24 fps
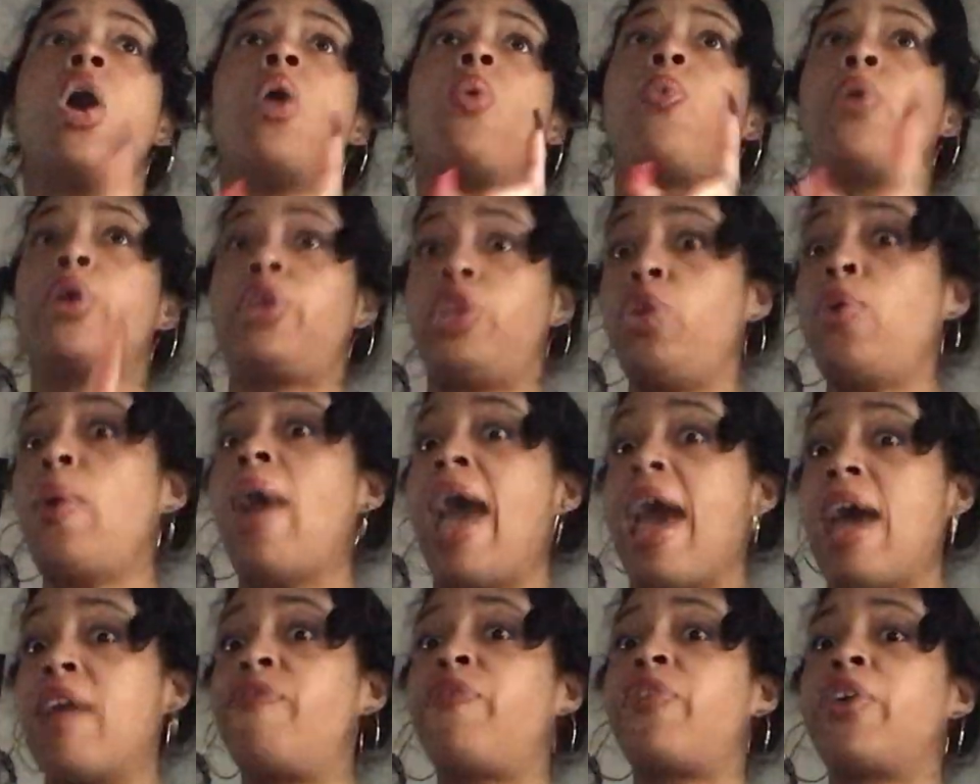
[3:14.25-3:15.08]
What you
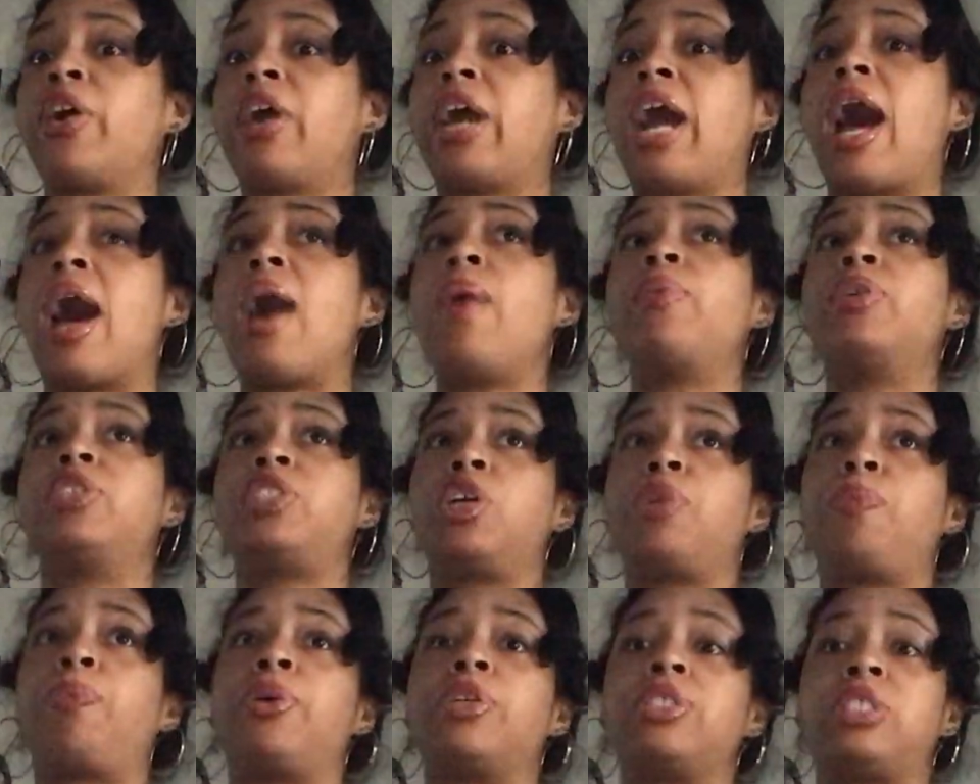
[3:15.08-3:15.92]
had forgot was
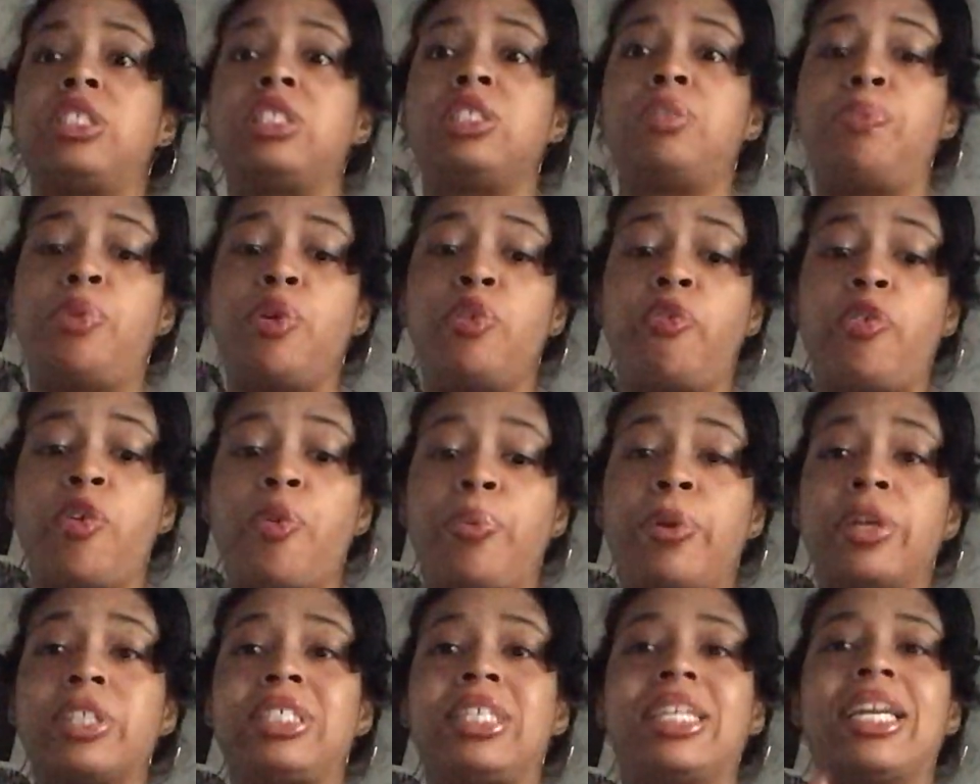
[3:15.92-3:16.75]
your person's a beautiful
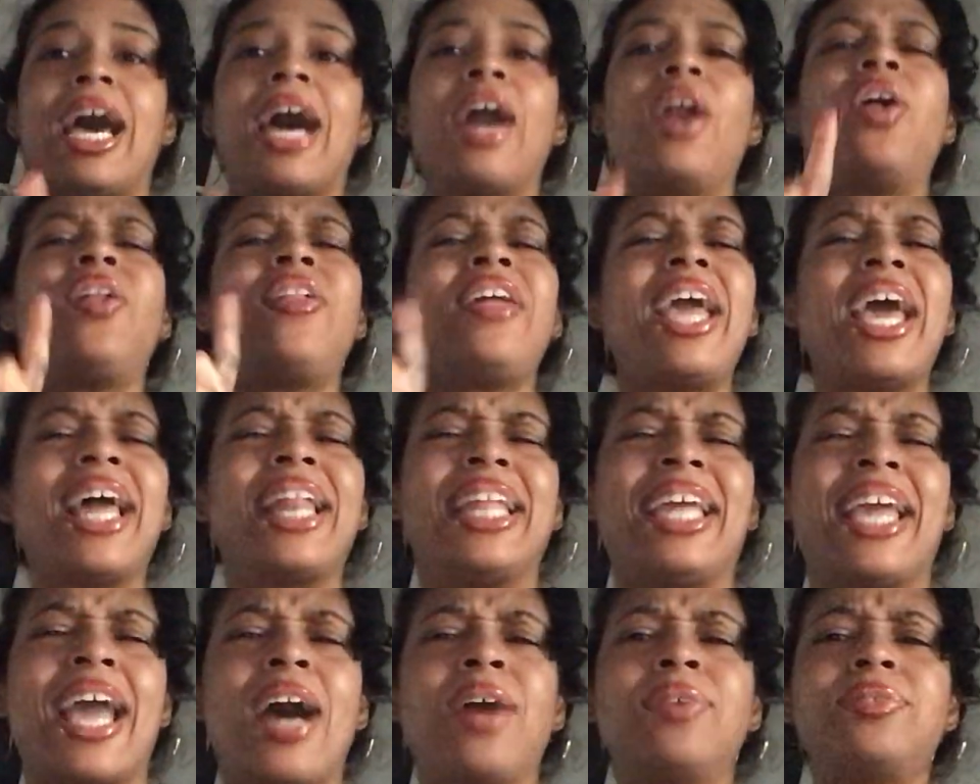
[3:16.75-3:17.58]
person, not only on
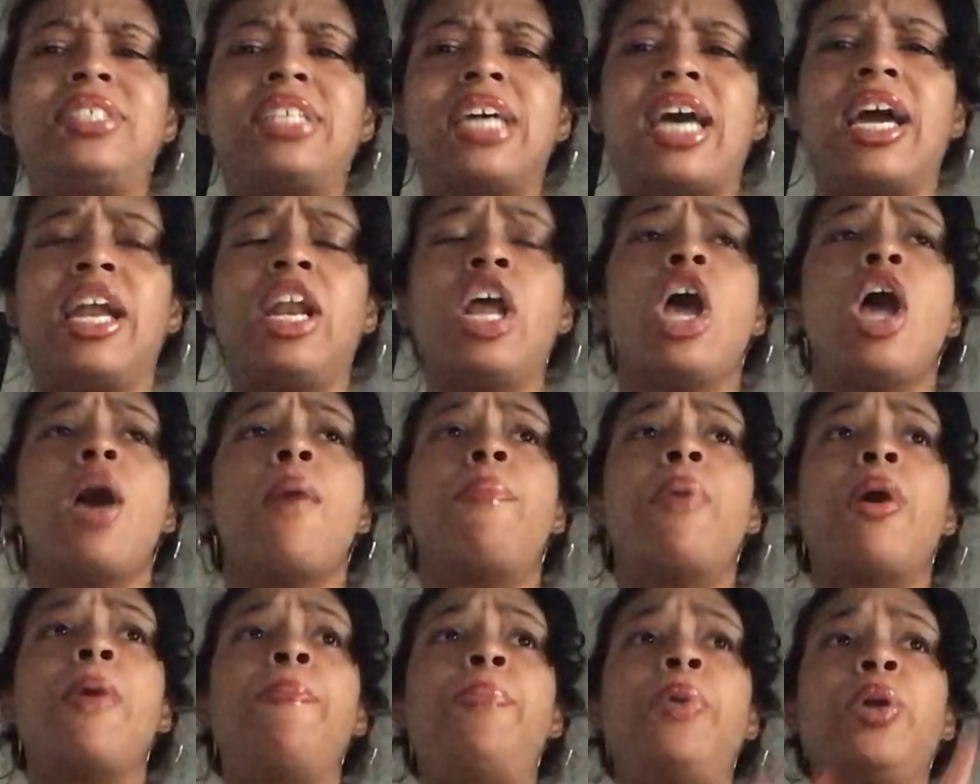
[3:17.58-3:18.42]
the outside,
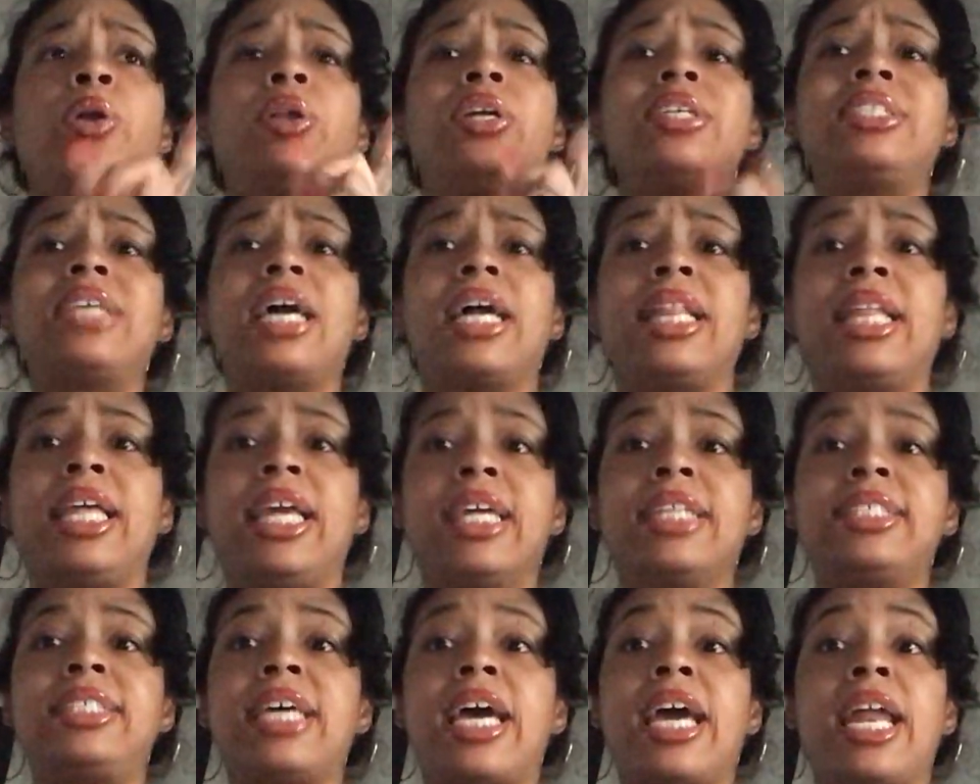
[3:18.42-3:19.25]
but beauty's on the
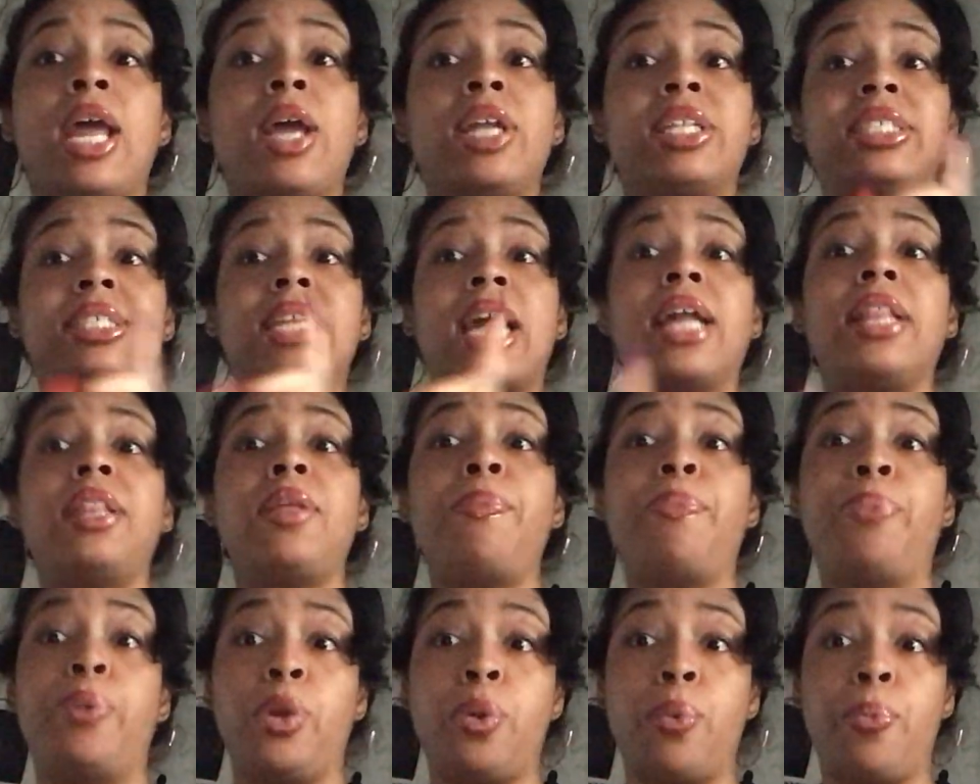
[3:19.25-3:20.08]
inside. It's not the
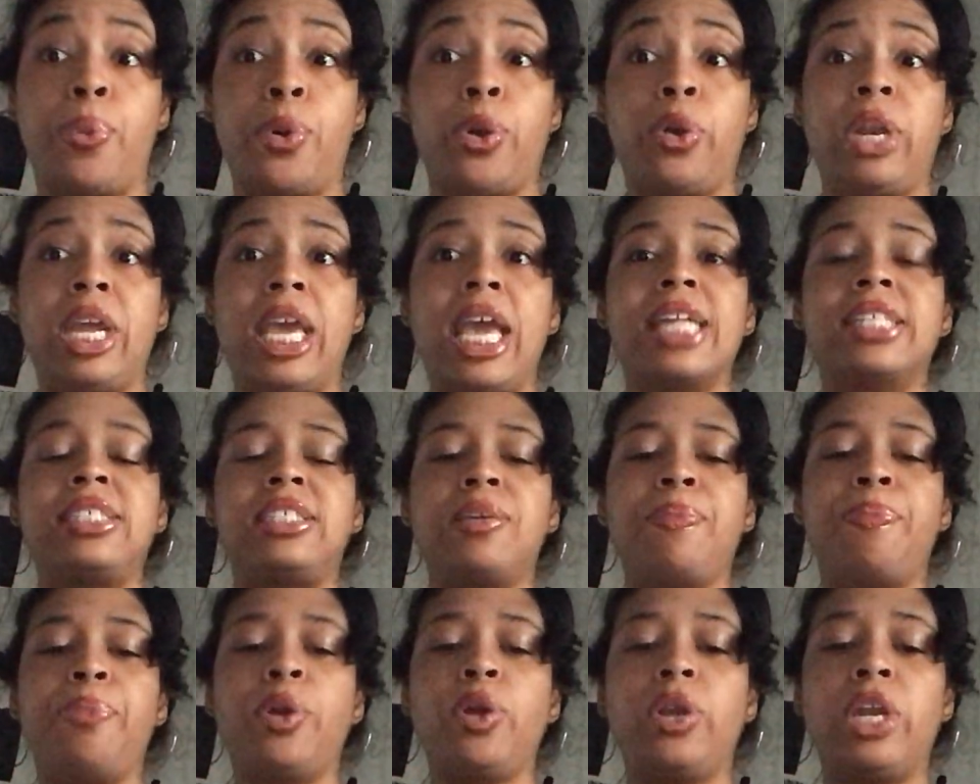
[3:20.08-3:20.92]
booty, it's
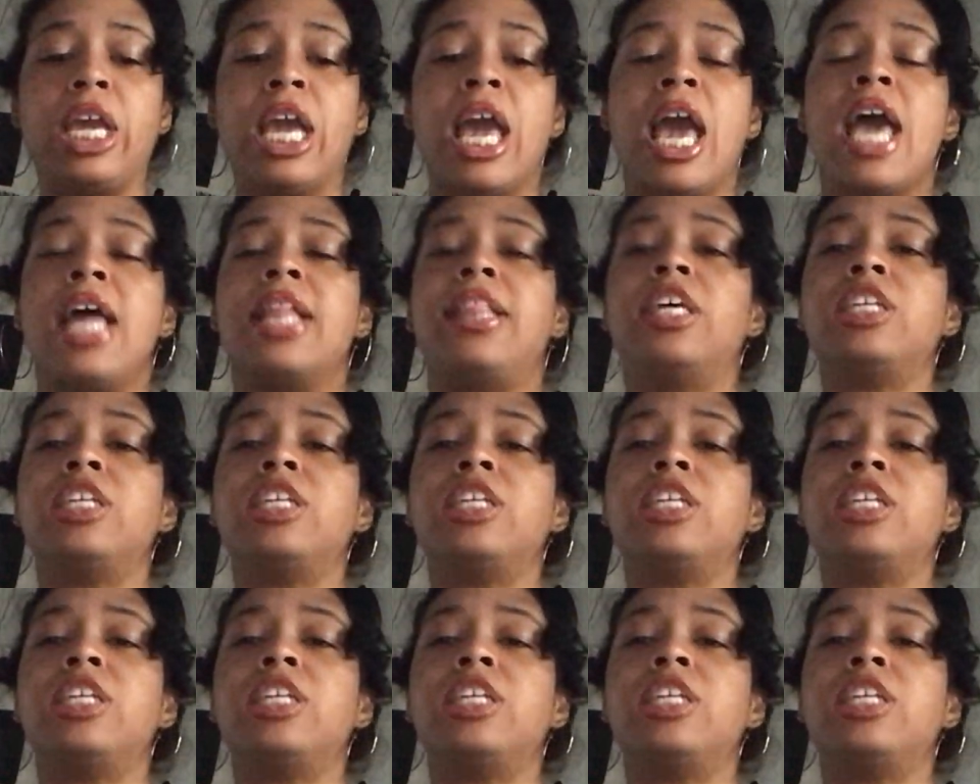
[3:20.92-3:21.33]
the beauty.